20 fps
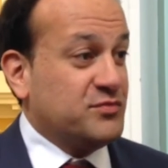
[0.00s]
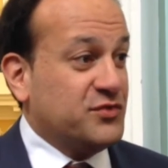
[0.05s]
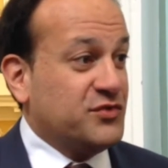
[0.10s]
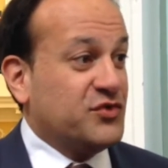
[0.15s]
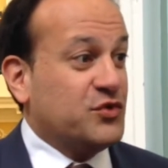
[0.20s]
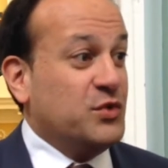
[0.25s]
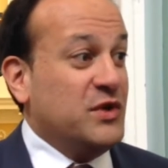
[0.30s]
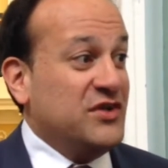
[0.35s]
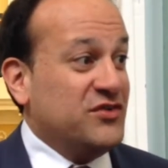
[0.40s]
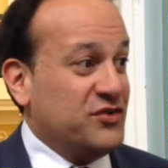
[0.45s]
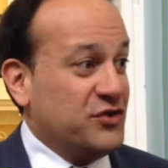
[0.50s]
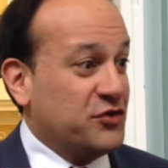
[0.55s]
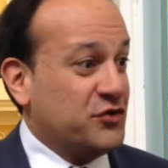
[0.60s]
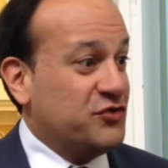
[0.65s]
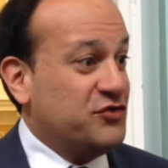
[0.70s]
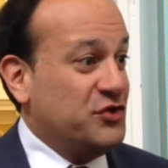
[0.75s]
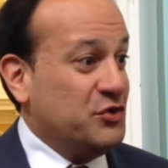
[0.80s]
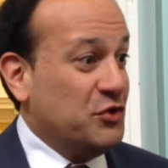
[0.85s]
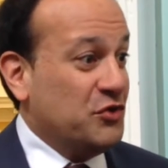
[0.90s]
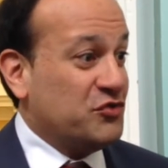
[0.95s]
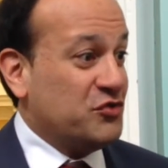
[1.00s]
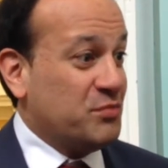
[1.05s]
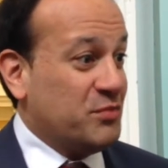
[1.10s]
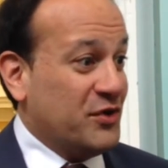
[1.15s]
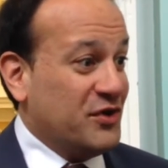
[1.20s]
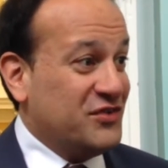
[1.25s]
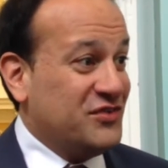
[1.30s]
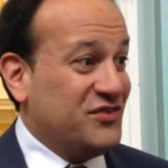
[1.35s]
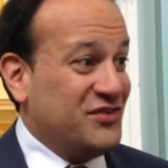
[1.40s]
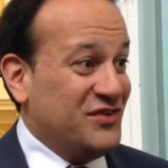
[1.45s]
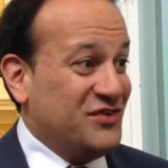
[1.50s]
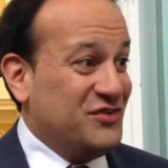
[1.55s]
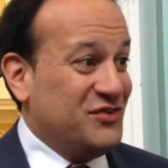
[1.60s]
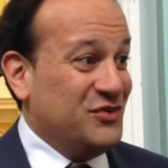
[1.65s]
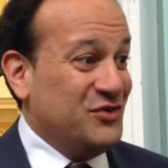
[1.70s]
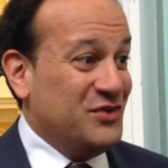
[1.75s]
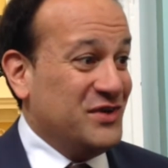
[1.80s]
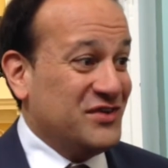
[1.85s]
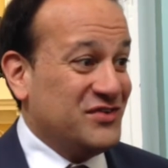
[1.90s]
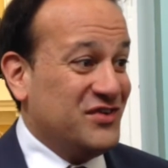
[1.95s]
squeeze another 200 births
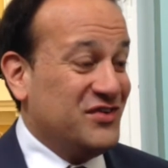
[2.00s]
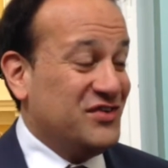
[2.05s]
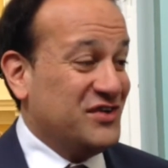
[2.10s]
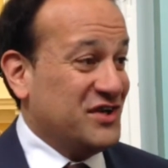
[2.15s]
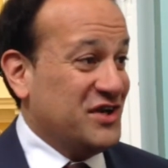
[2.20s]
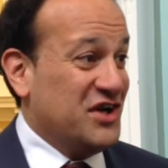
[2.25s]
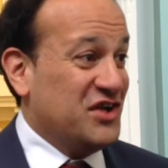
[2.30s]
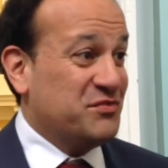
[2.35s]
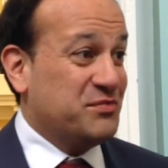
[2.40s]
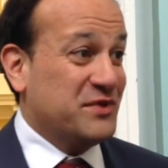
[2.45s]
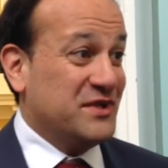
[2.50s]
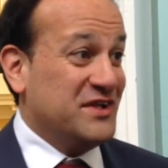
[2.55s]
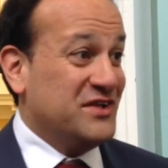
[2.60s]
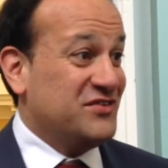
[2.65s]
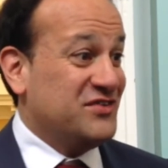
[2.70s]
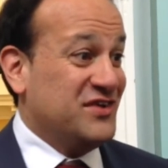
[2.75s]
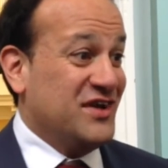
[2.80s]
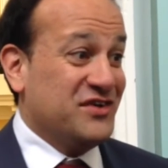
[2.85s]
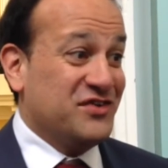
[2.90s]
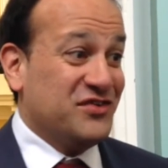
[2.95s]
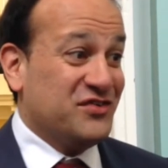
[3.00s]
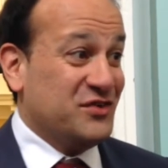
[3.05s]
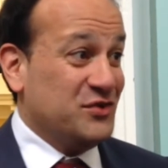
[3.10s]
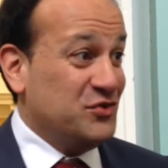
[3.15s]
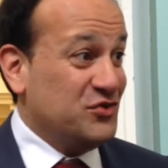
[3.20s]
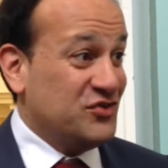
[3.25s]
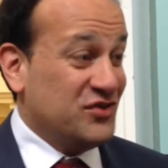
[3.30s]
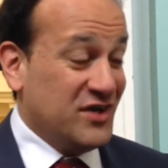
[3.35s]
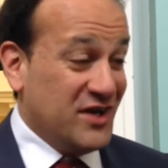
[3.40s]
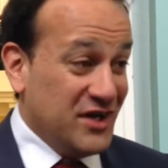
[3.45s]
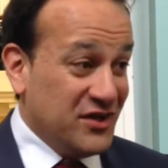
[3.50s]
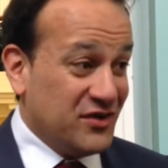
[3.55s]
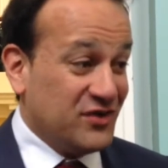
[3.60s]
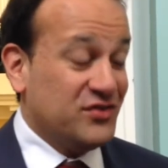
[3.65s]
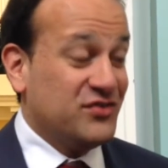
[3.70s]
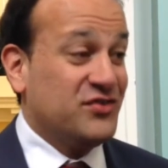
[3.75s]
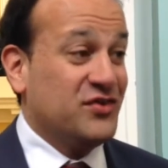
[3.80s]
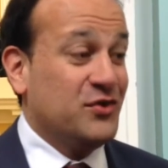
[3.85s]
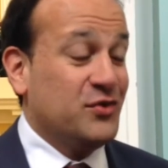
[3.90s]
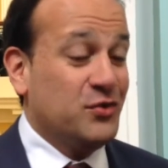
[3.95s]
into an existing hospital is not a solution
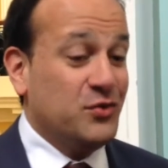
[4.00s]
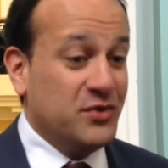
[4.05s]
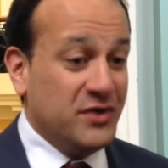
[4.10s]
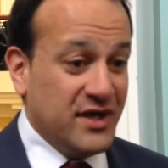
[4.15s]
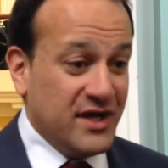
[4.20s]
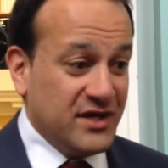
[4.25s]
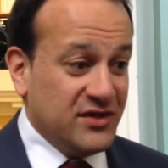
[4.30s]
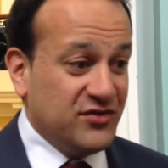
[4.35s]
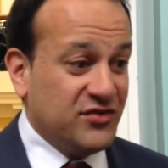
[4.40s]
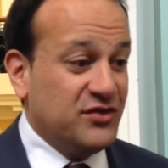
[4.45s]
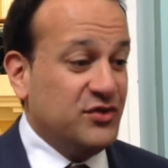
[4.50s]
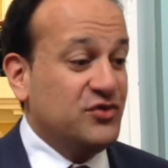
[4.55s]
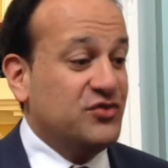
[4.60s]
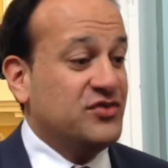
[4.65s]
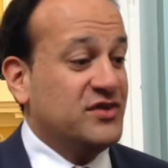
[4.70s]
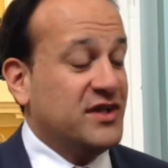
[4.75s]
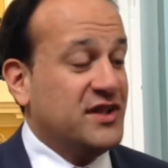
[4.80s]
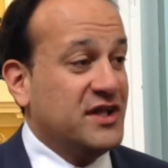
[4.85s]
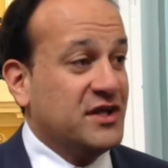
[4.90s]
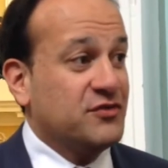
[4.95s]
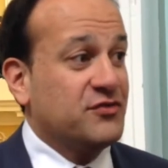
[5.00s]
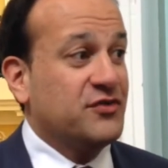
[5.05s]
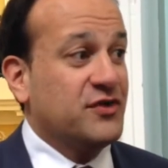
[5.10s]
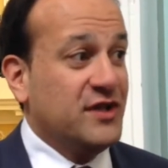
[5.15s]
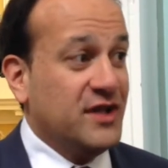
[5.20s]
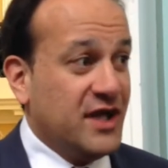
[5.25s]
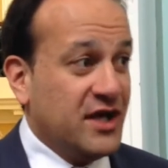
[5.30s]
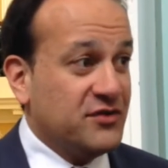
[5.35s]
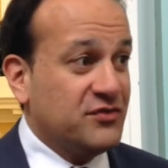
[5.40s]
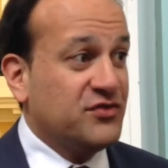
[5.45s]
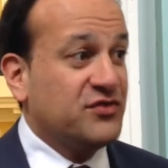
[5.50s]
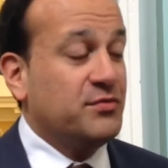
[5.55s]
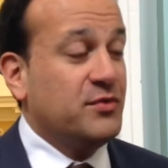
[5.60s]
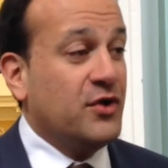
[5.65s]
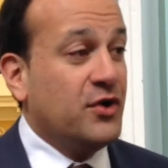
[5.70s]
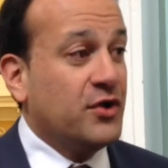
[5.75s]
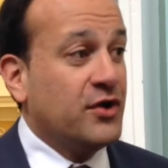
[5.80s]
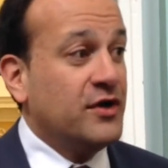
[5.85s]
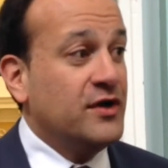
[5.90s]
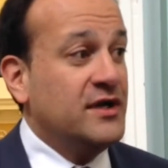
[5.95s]
either. So the solution, I think, for a lot of
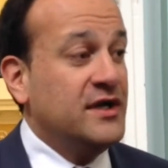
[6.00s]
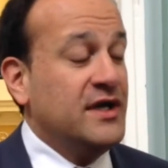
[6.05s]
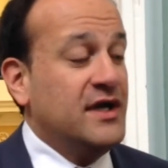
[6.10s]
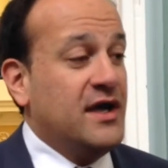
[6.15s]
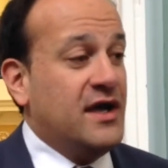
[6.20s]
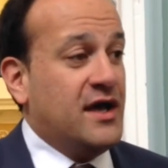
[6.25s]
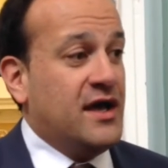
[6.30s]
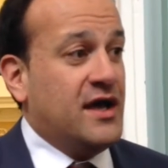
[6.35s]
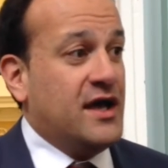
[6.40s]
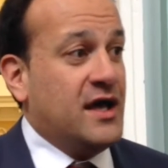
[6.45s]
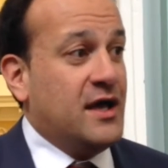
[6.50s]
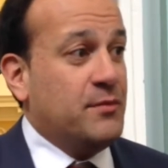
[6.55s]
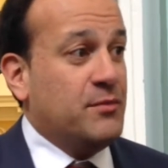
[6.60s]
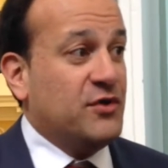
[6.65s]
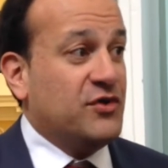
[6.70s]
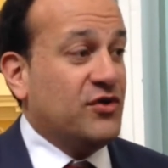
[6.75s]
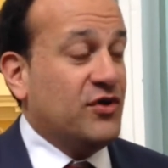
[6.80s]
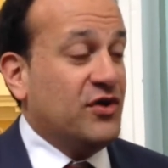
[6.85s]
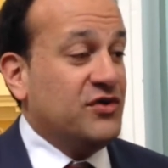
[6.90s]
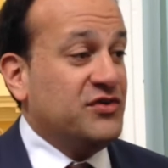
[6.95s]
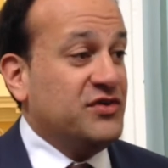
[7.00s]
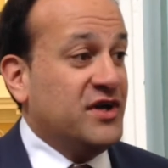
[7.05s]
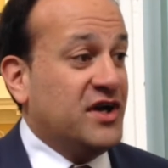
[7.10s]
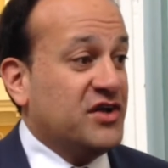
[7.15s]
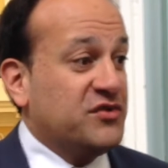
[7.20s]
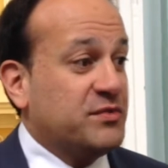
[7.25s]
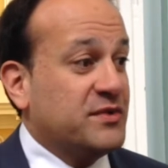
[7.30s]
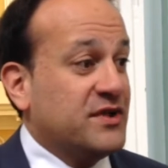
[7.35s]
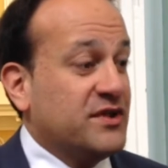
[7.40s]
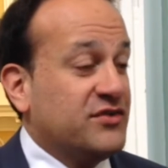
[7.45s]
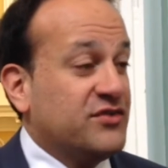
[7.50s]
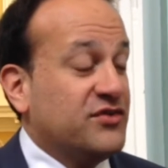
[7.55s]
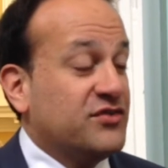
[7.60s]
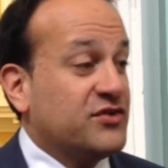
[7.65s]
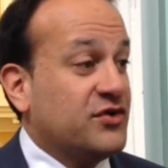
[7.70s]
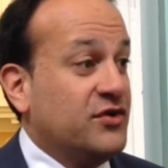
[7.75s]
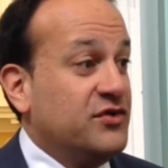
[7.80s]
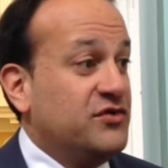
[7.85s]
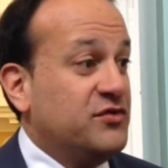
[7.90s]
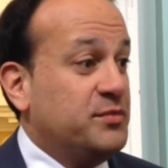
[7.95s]
smaller maternity hospitals is
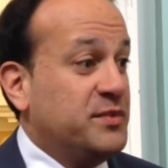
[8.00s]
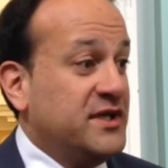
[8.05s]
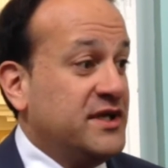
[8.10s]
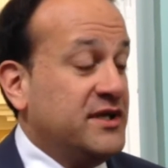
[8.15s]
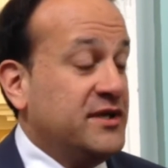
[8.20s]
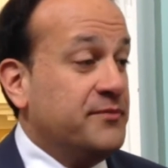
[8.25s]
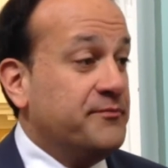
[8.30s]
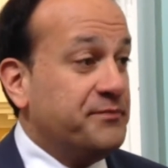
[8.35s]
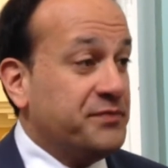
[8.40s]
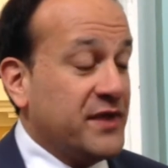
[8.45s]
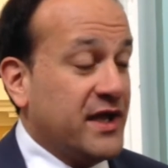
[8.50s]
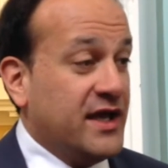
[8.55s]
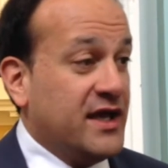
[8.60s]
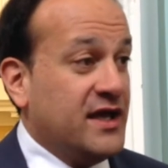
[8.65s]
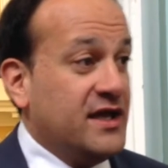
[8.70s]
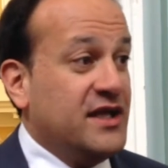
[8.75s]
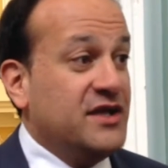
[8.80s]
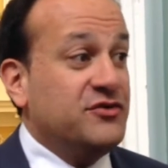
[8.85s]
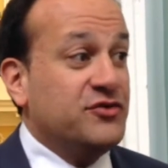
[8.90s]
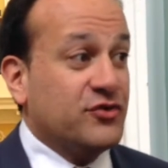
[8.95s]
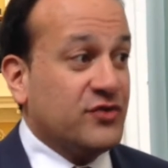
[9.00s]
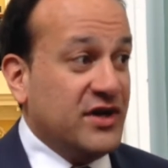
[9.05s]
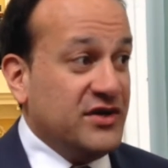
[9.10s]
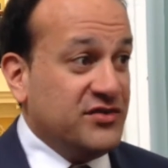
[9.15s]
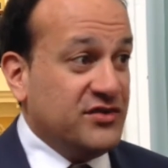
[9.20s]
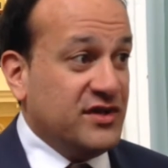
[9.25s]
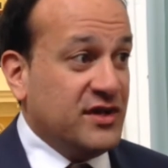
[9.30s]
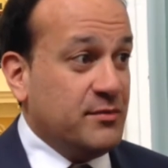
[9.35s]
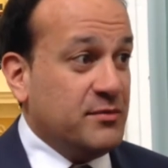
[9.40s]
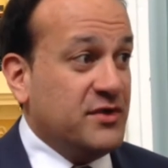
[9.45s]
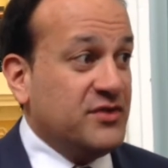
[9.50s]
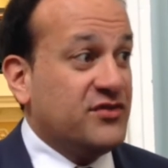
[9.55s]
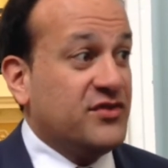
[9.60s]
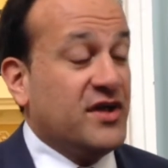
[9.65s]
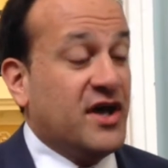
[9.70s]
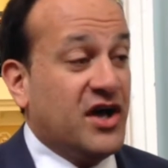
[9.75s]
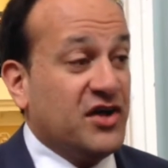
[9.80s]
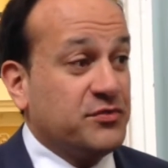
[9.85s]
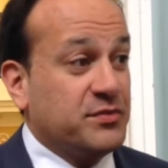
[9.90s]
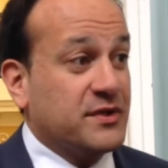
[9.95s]
going to be integrating them into
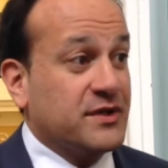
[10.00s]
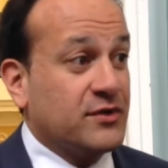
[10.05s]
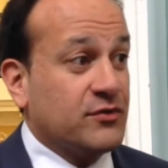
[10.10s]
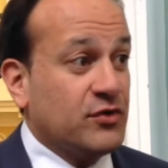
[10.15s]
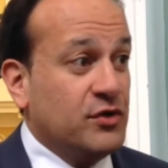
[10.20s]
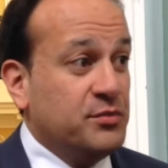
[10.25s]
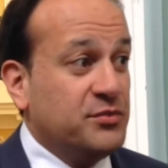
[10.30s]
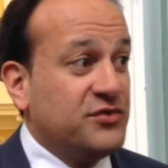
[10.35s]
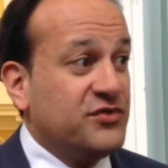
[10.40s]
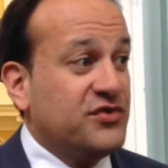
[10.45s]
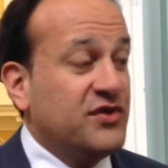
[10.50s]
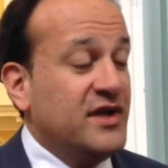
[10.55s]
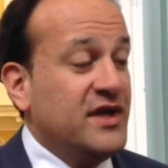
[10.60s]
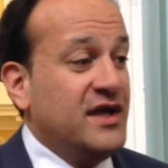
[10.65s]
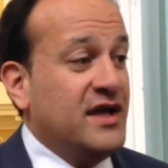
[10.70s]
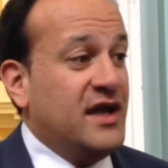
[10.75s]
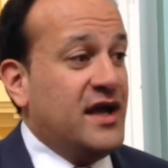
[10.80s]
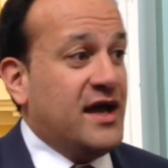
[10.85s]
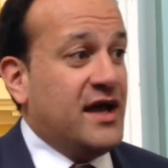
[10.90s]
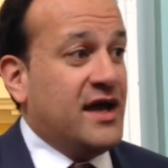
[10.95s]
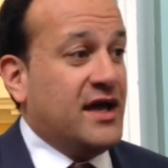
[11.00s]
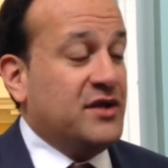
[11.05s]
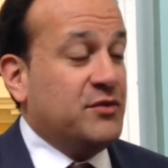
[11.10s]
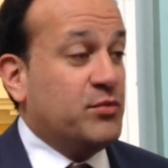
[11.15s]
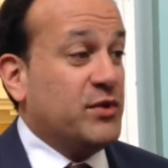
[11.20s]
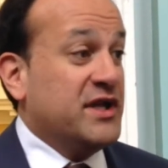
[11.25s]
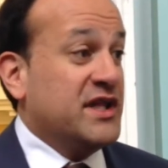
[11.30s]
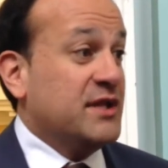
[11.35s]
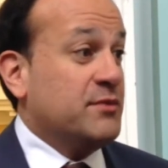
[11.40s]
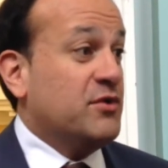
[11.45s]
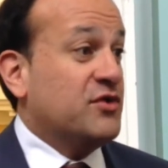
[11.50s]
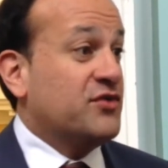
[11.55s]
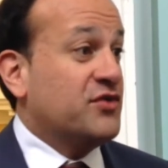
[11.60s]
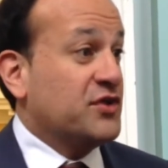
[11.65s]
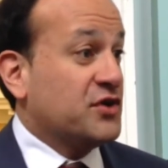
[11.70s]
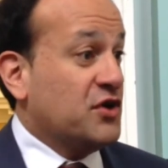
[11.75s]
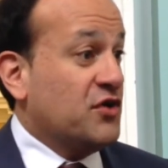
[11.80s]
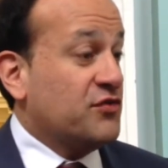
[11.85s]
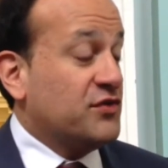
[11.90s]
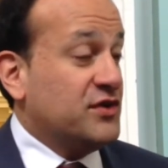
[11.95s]
the hospital groups and bringing them under
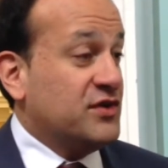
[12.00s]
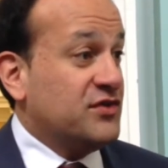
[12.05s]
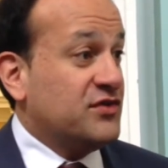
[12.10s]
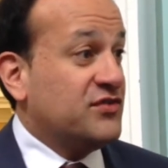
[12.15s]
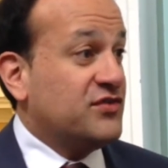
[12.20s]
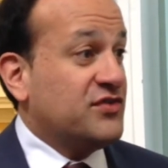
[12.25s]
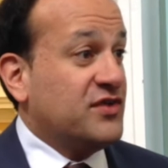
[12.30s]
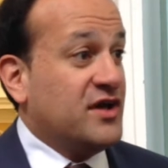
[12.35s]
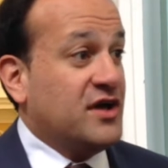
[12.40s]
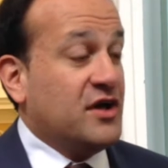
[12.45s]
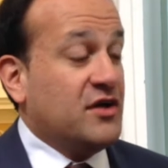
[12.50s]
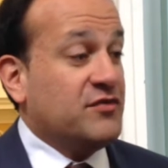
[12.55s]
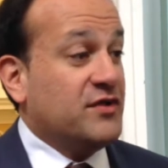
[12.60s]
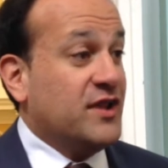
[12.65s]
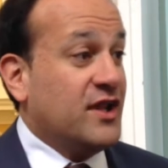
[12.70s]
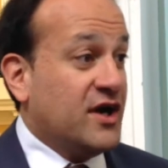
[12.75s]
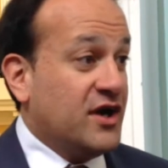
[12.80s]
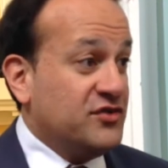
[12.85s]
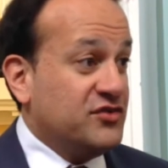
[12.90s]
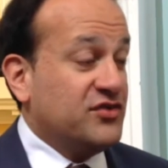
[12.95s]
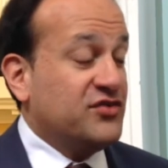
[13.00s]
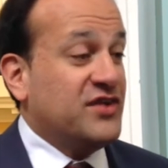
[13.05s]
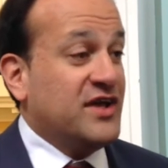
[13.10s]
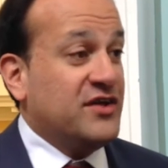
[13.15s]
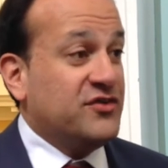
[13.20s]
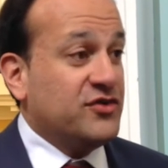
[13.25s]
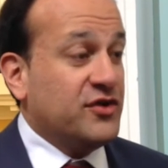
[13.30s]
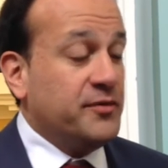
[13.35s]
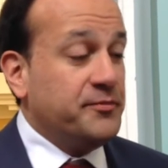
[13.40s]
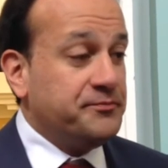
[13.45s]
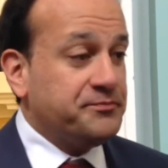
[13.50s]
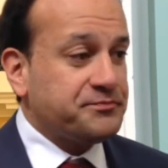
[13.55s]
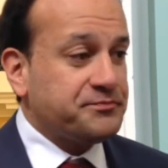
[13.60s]
the governance of a larger centre.